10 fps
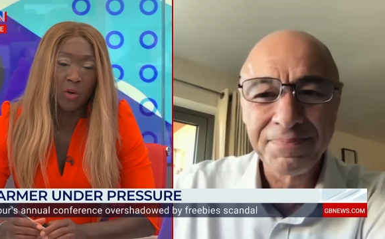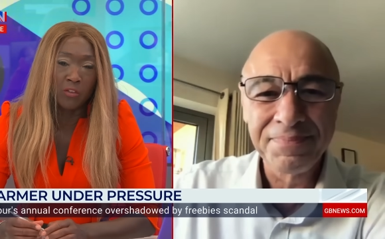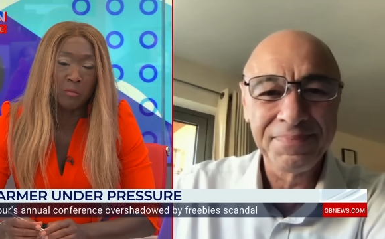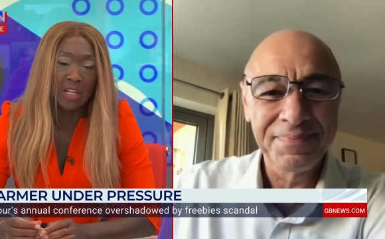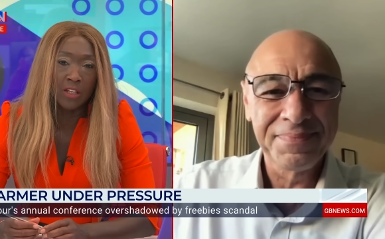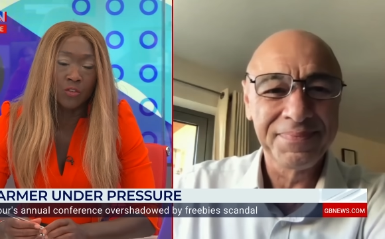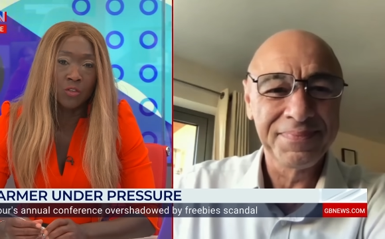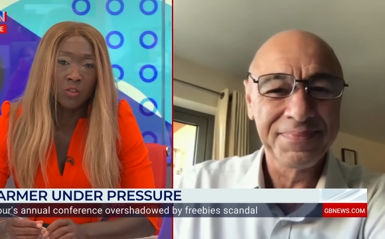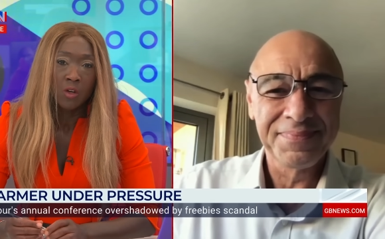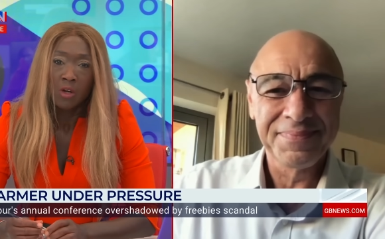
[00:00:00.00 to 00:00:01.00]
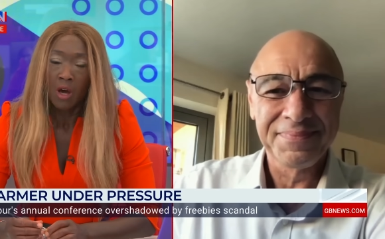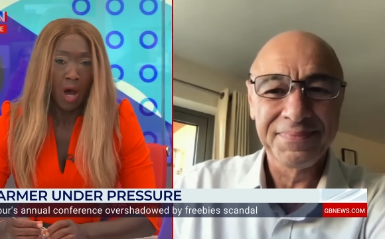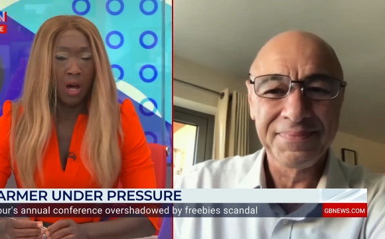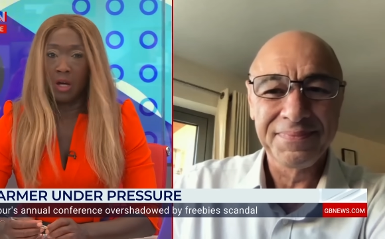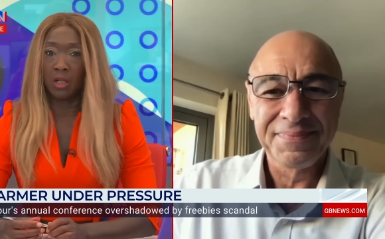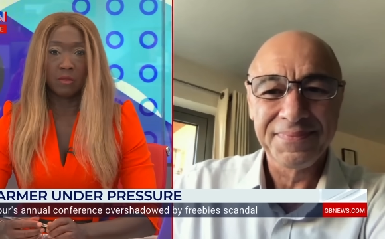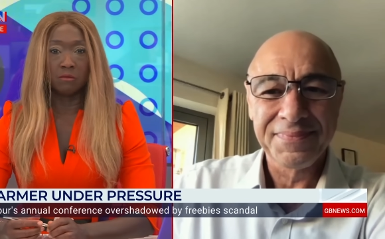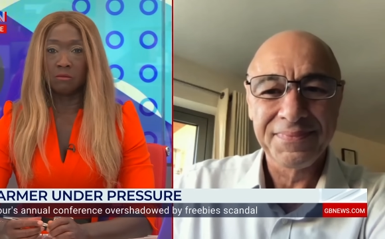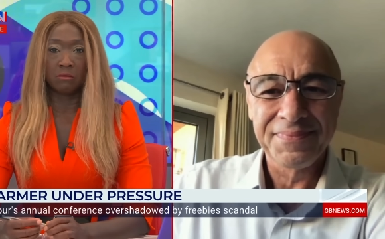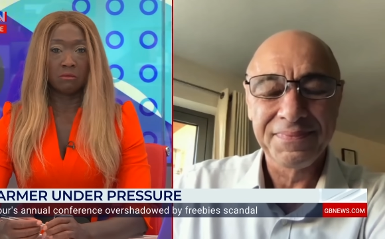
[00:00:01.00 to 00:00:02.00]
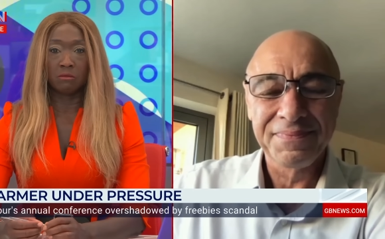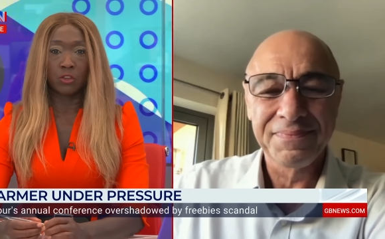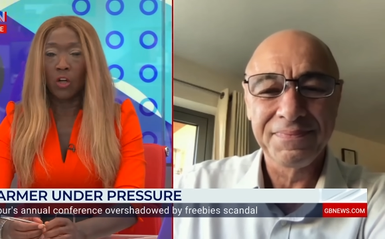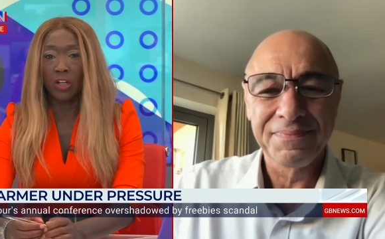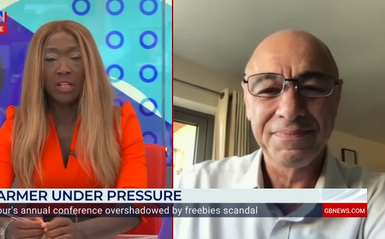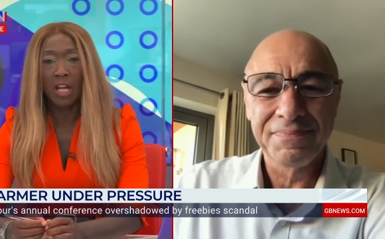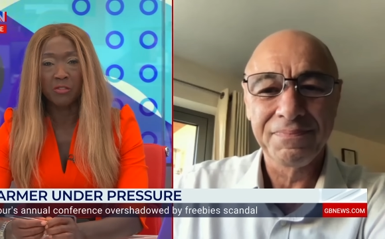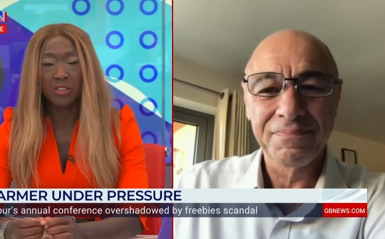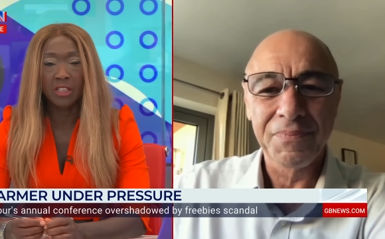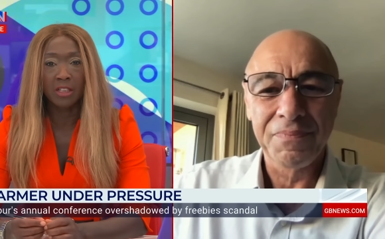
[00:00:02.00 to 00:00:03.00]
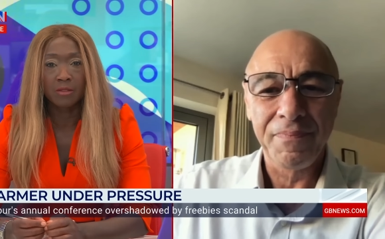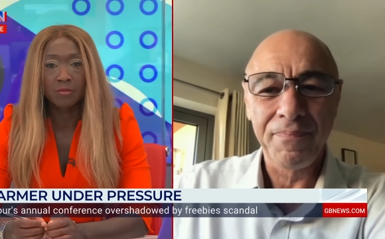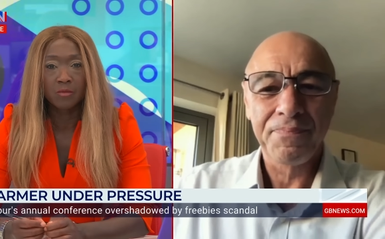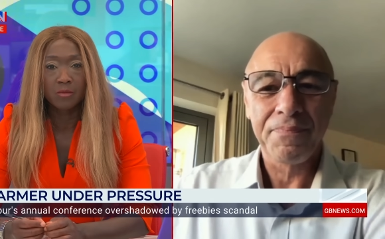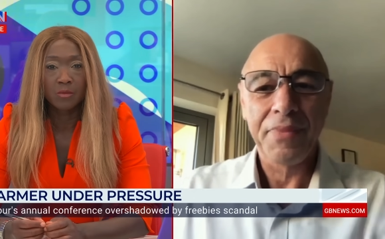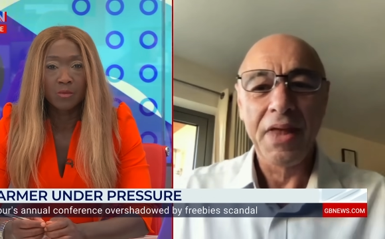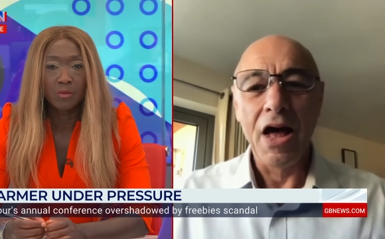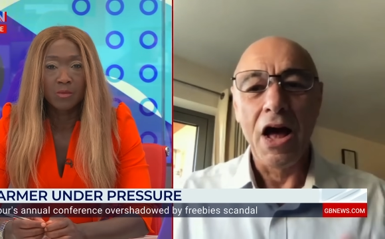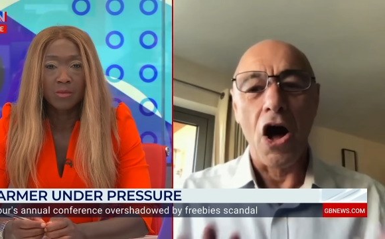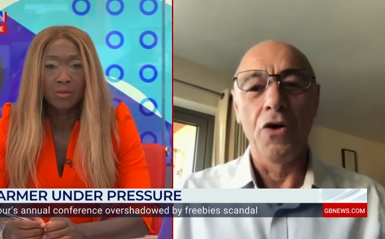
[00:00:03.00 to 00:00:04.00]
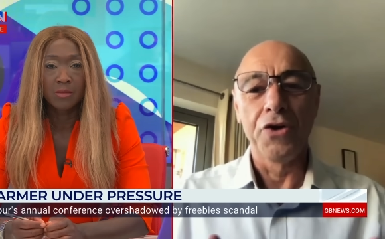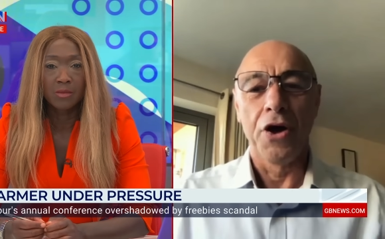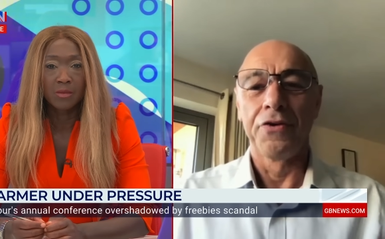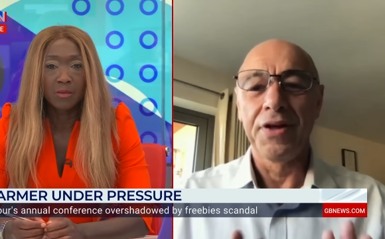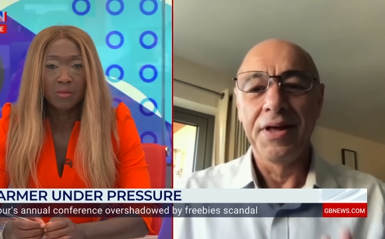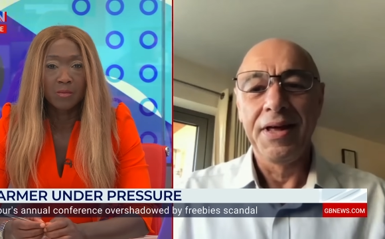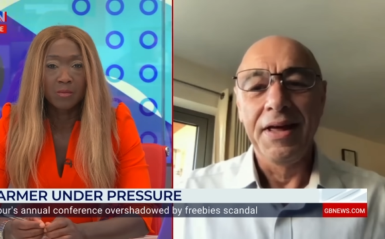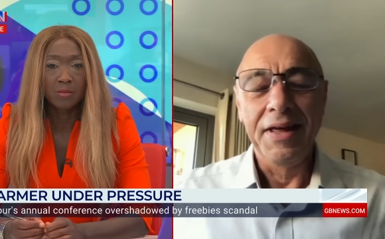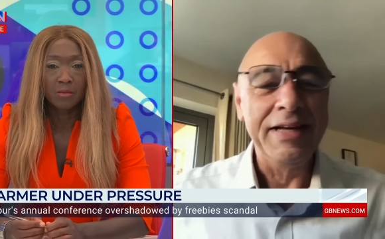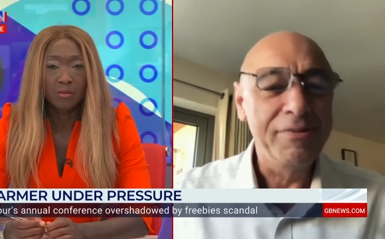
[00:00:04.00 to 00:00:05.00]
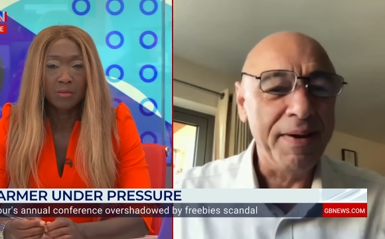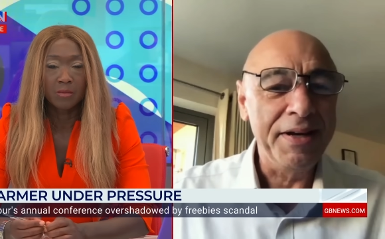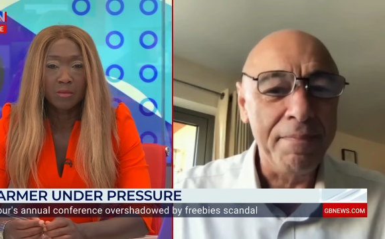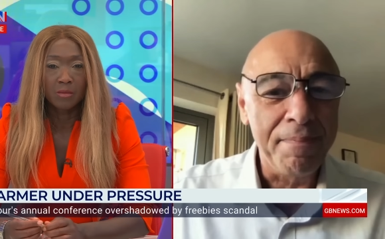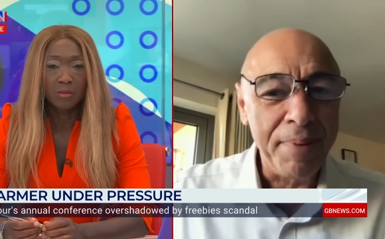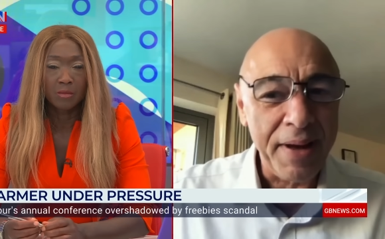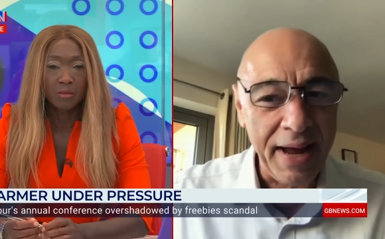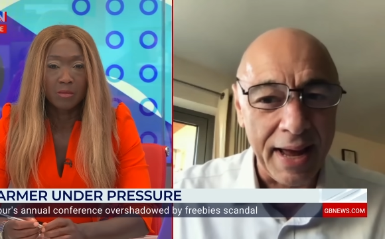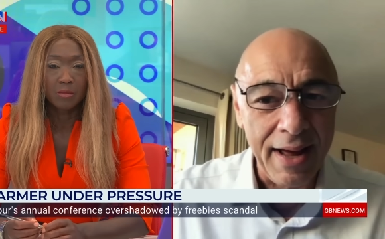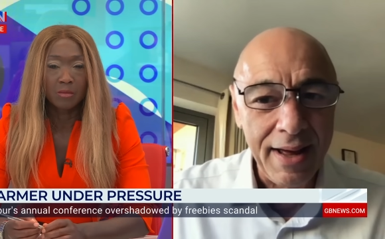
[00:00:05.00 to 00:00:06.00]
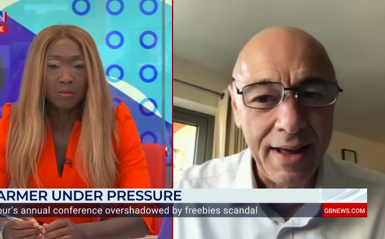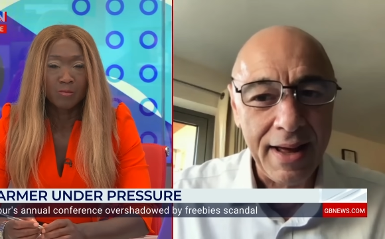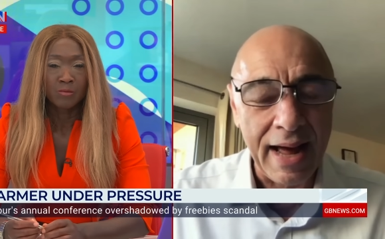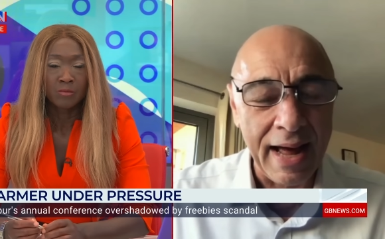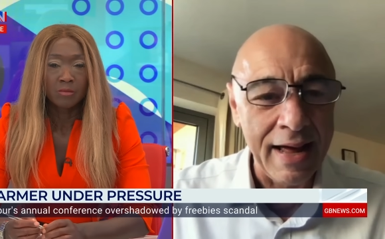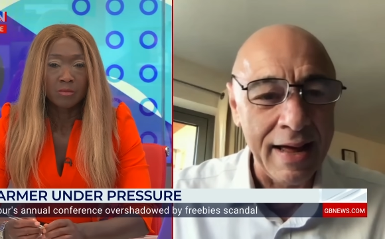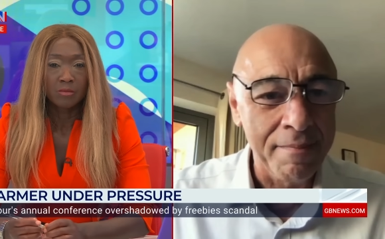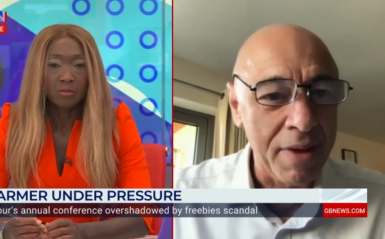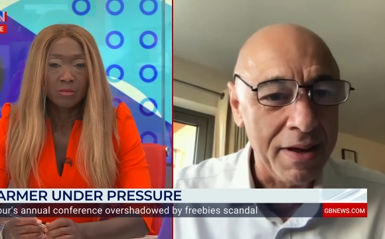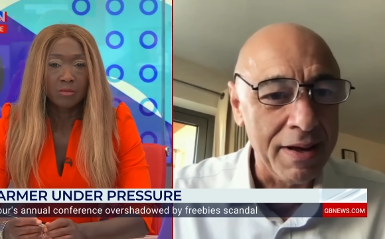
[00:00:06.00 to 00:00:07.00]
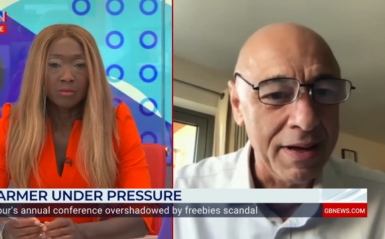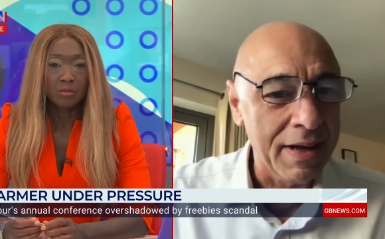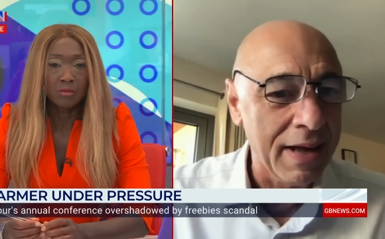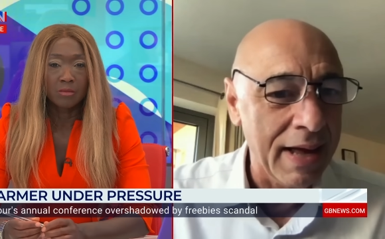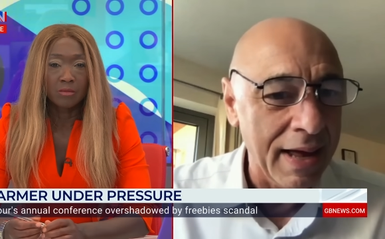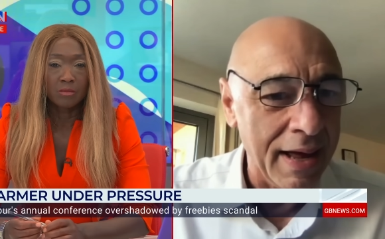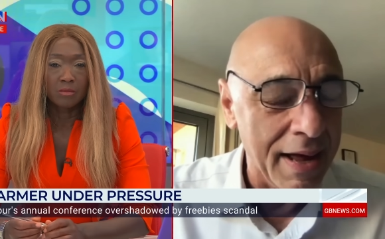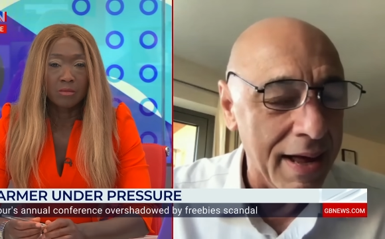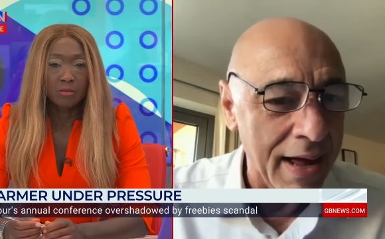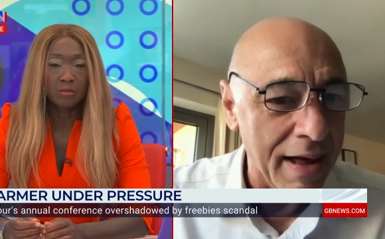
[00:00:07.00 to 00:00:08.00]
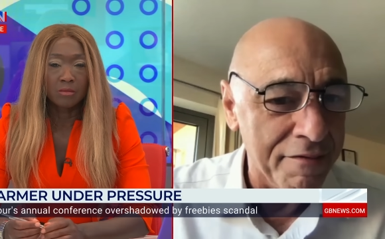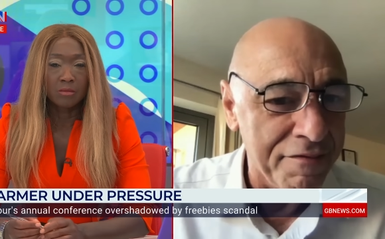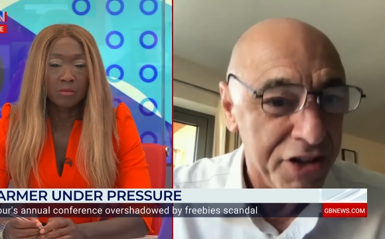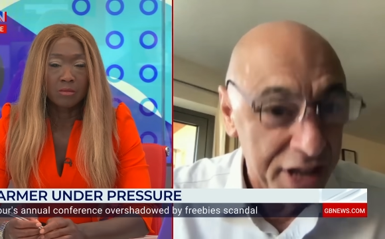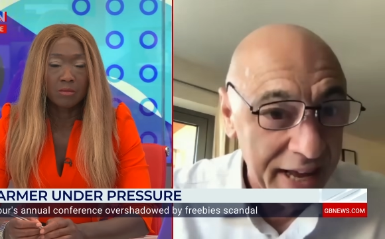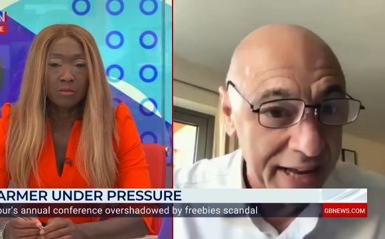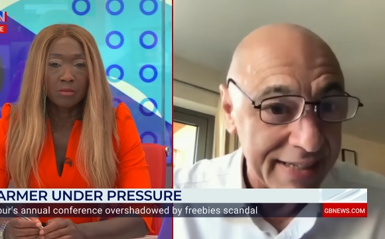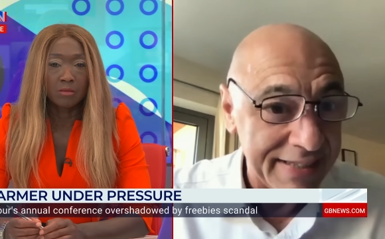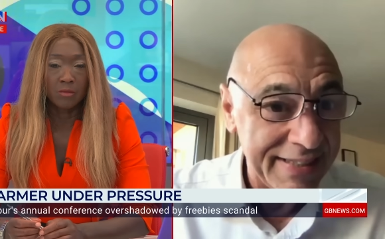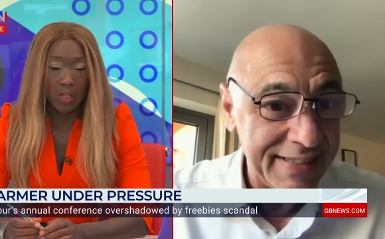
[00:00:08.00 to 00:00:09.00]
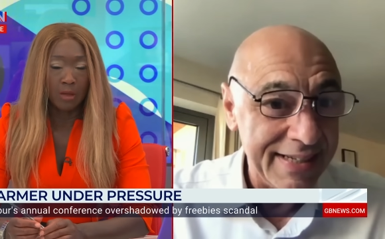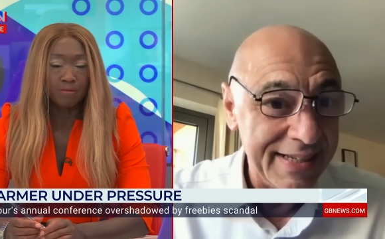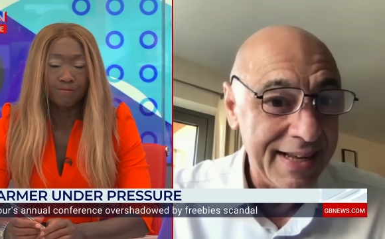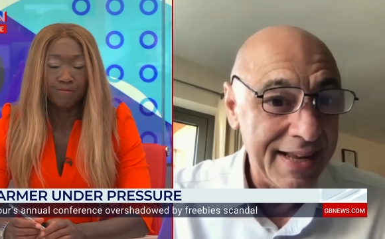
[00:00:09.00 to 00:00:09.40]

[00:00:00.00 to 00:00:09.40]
Speaker 1: worth millions. Uh, it's not good enough, is it?
Speaker 2: Hold on. He's been a peer um, for years. Yeah.